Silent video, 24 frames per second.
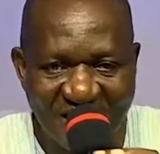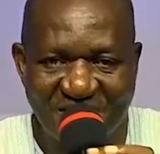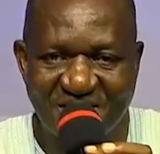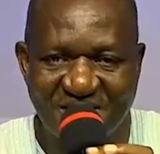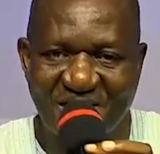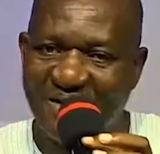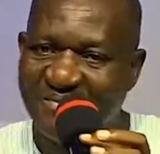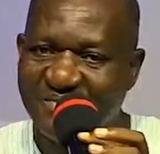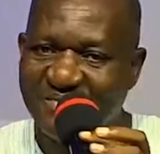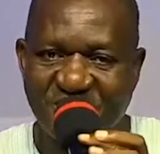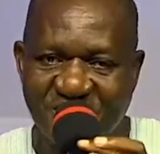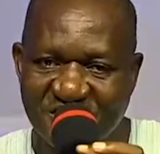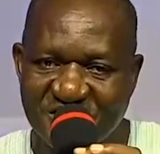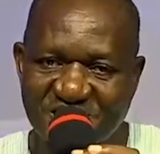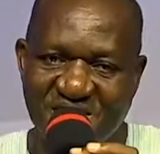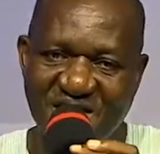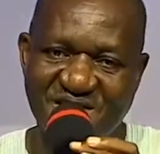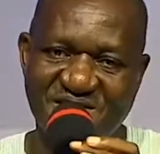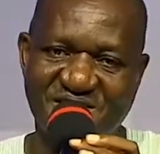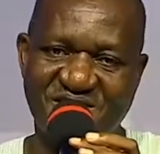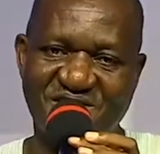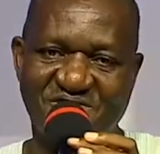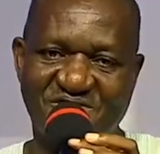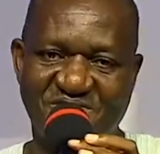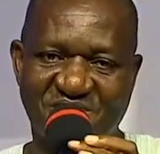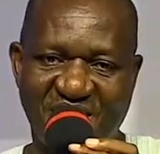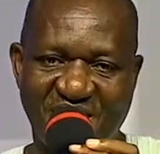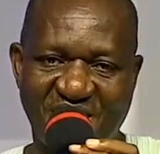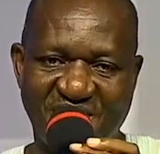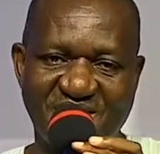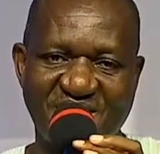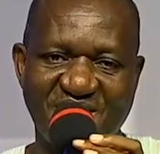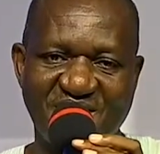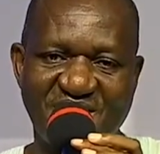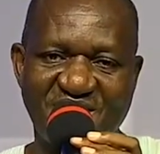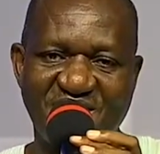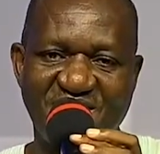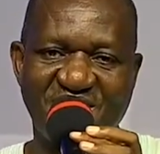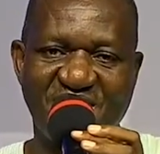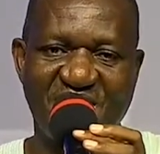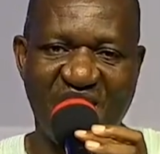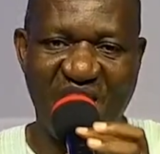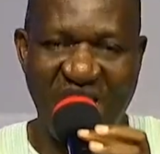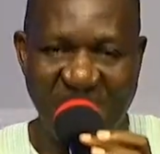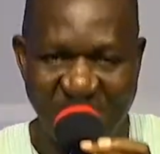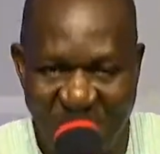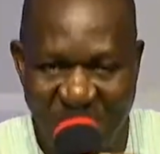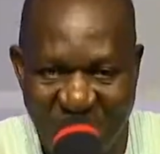I'm not satisfied.
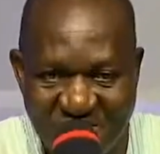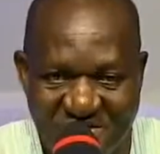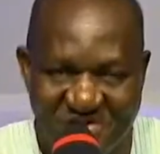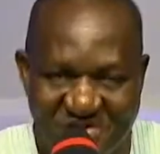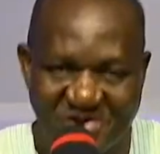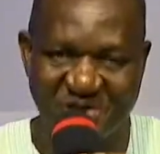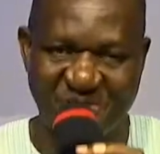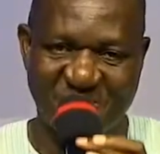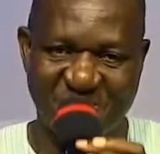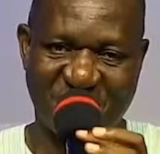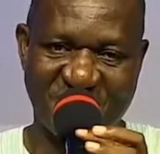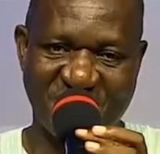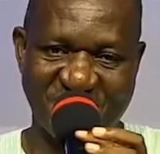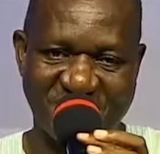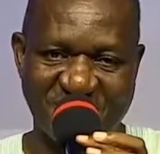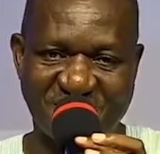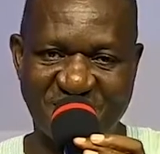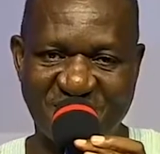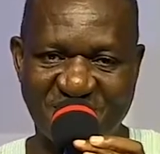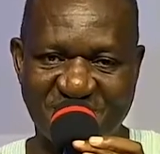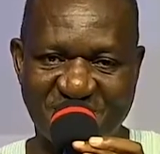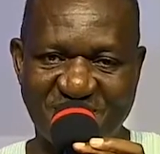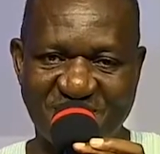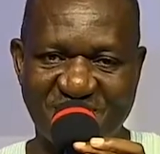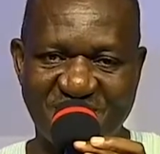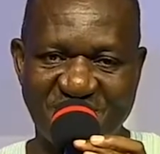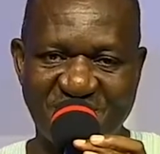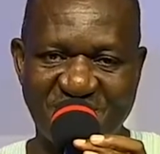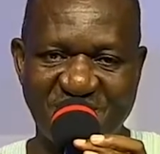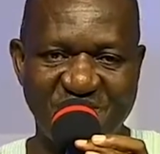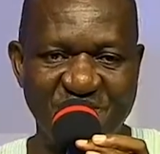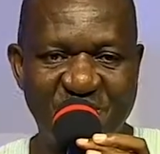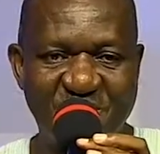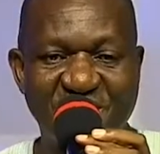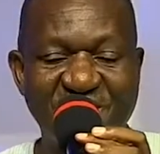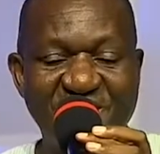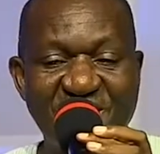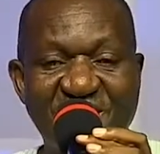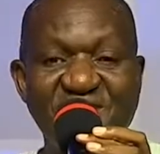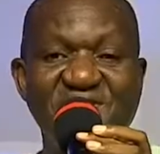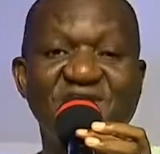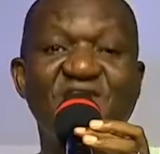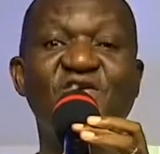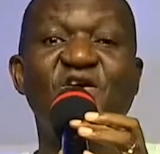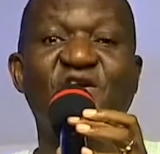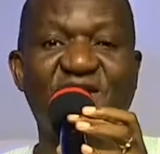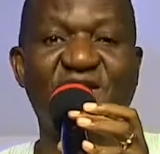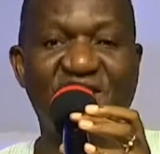I want your presence." God now
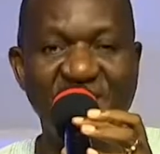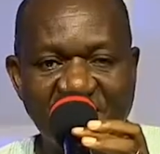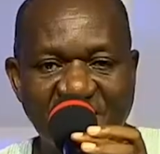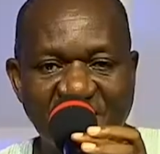said, "Okay,